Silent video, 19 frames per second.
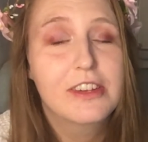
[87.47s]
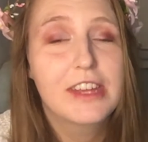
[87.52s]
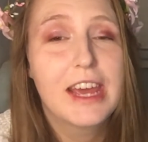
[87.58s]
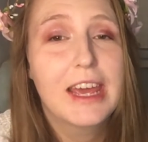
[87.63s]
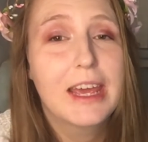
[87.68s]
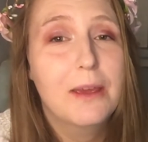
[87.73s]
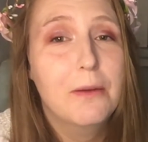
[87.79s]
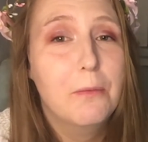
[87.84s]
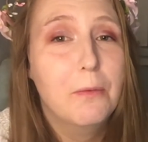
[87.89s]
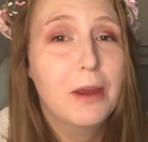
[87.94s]

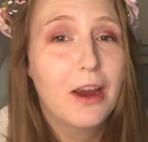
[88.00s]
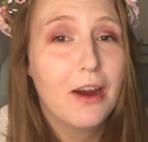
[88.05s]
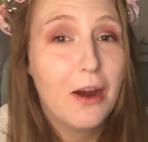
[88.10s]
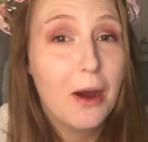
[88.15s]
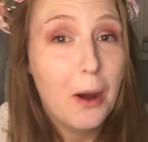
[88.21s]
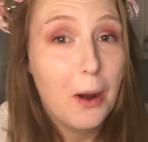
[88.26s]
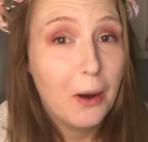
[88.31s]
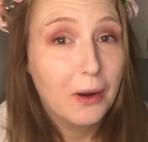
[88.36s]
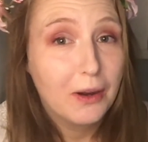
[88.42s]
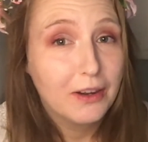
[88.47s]
Today we
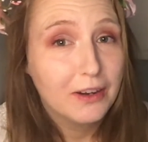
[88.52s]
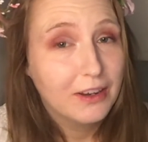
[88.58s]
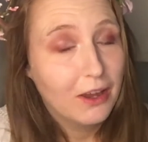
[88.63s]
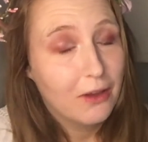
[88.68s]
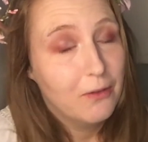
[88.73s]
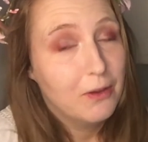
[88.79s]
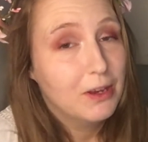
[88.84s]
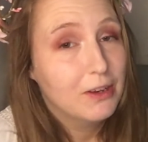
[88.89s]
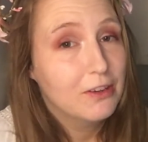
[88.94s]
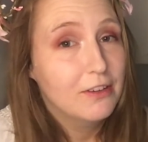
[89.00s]
are
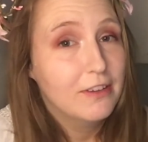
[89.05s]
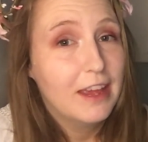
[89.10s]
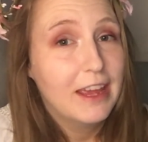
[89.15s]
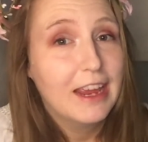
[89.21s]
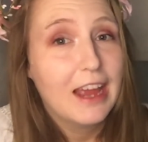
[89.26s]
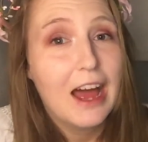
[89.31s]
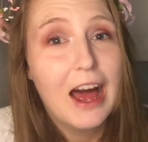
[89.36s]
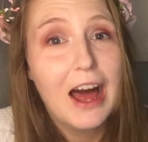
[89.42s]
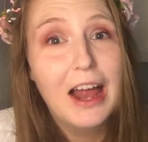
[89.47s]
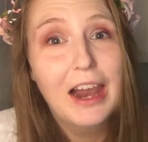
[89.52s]
going to
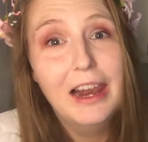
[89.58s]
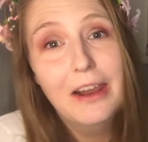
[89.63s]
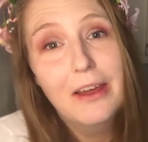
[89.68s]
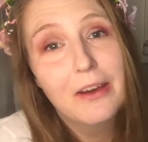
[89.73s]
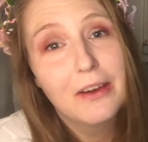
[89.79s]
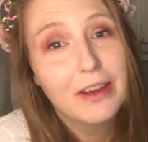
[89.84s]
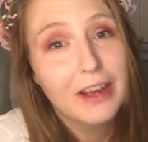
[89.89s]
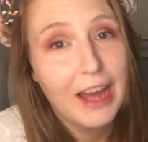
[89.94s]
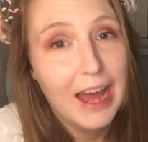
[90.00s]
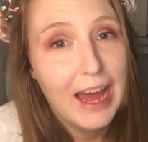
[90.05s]
take a
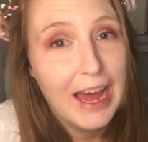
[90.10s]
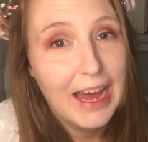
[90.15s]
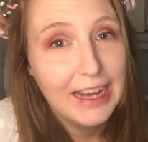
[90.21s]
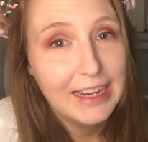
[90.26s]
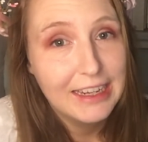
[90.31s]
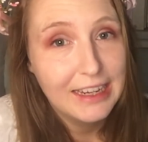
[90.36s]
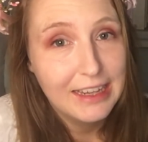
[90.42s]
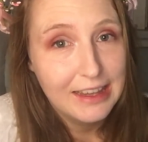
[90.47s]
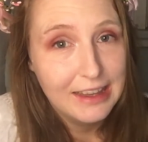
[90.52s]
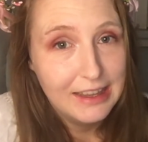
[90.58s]
look
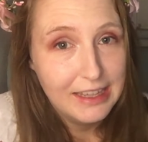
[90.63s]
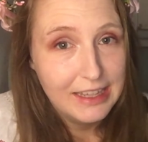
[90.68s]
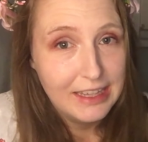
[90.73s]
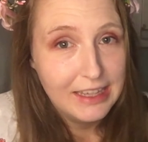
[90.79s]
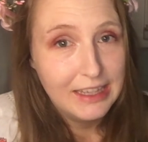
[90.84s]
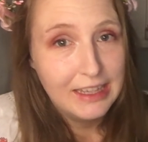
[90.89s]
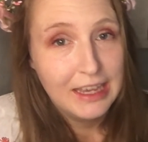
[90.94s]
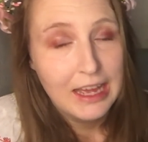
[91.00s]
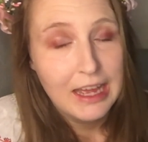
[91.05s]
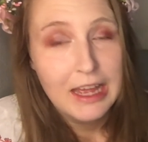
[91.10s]
at
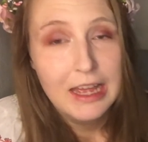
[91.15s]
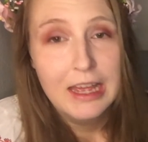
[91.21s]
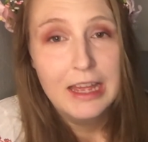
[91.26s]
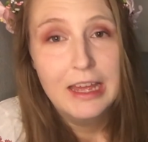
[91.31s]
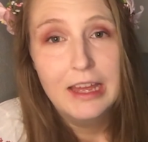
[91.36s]
the